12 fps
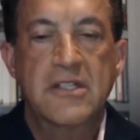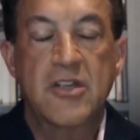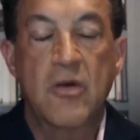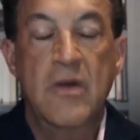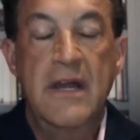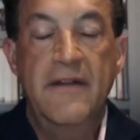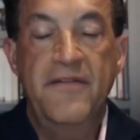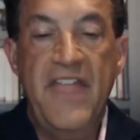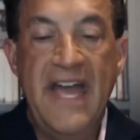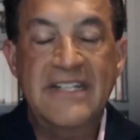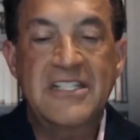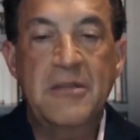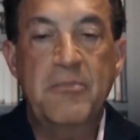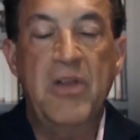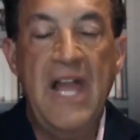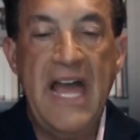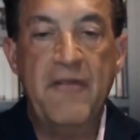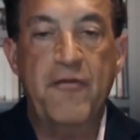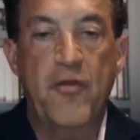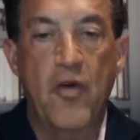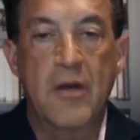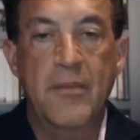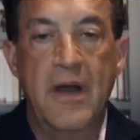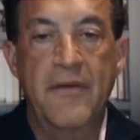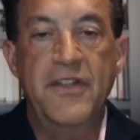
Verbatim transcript: So that's the platform